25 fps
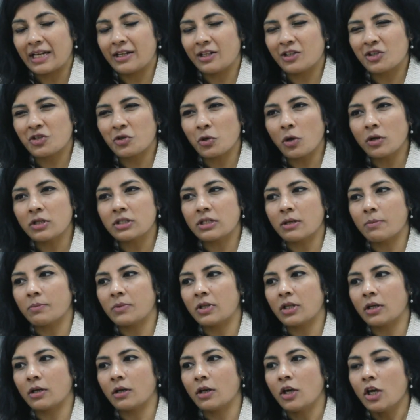and it's not
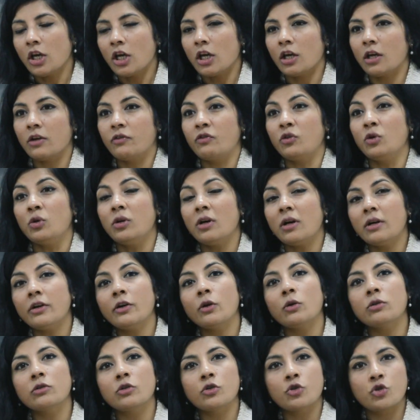something, if you learn
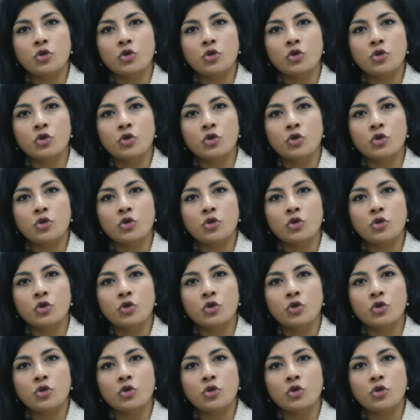it on the